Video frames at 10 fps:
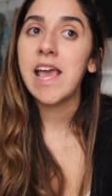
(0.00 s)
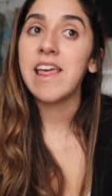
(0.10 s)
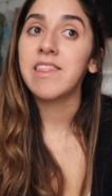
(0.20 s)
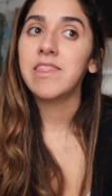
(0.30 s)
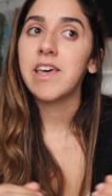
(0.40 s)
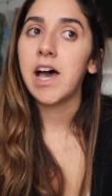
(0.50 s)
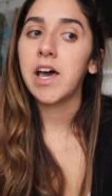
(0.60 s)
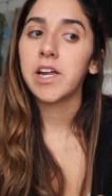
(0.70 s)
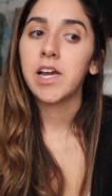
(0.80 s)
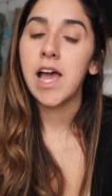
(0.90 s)
and
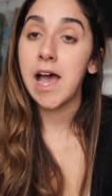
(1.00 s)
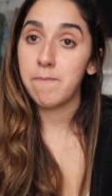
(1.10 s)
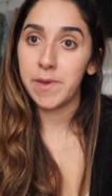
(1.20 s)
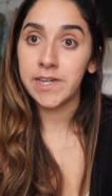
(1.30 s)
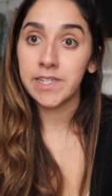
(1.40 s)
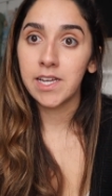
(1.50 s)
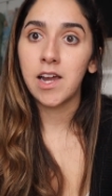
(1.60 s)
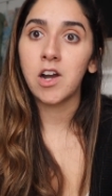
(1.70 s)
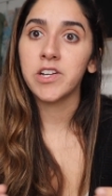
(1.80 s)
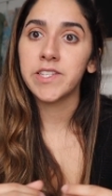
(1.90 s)
that happened.
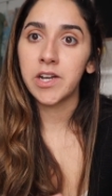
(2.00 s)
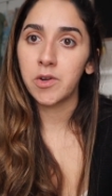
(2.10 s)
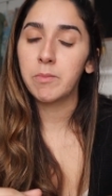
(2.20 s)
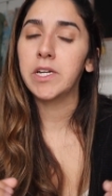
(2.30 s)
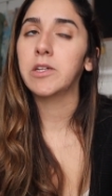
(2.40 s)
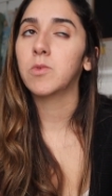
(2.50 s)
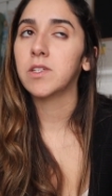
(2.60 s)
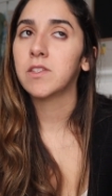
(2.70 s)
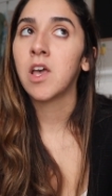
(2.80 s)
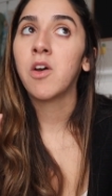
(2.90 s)
Our ceremony was